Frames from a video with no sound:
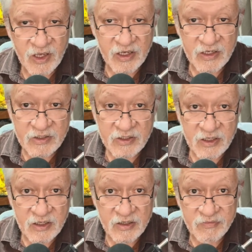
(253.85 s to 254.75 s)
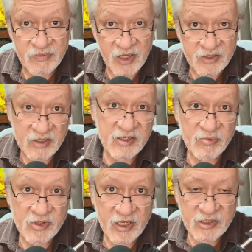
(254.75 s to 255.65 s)
As a
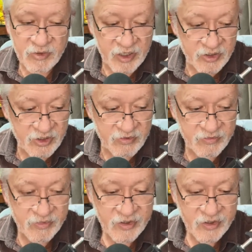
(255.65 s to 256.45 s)
simple explanation,